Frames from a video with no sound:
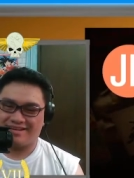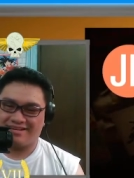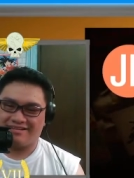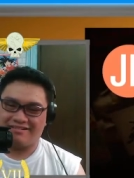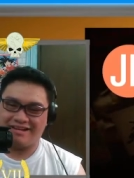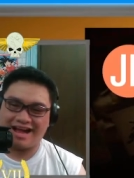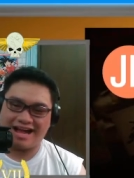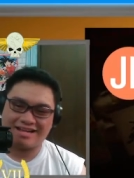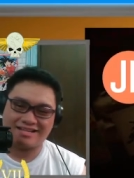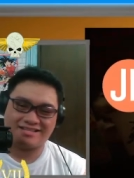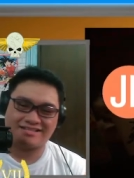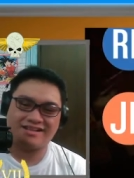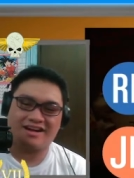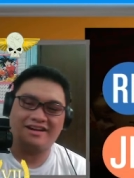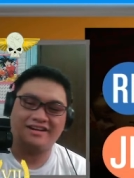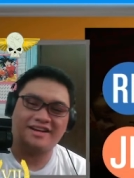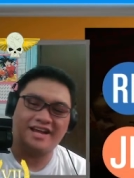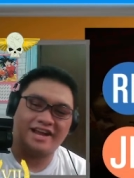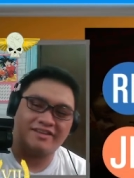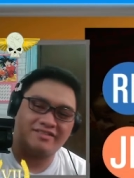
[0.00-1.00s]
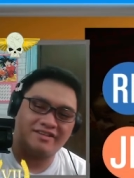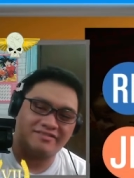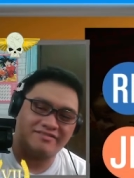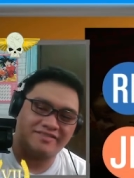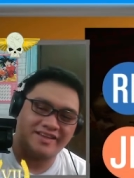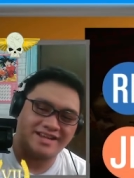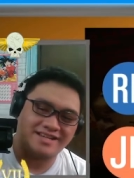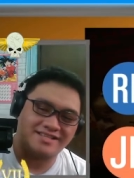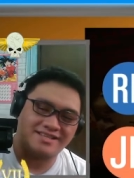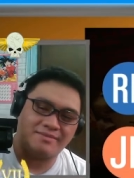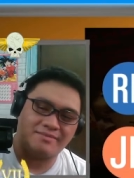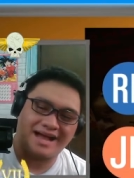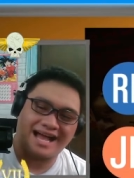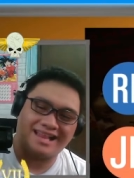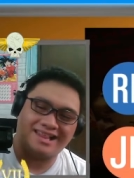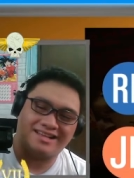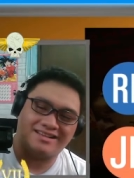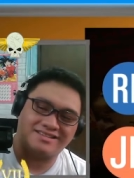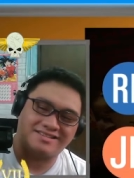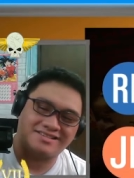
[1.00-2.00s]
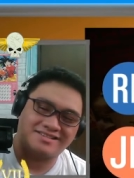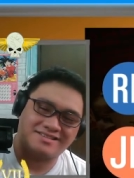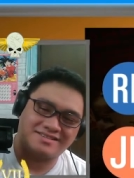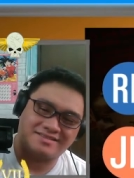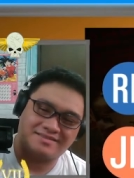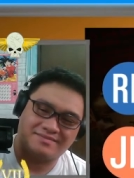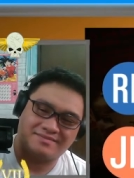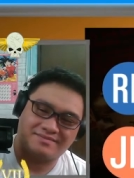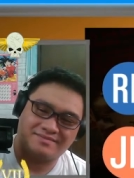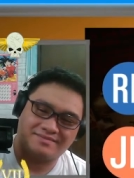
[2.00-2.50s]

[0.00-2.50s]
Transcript: Rockstar never fixed the balance. Oh,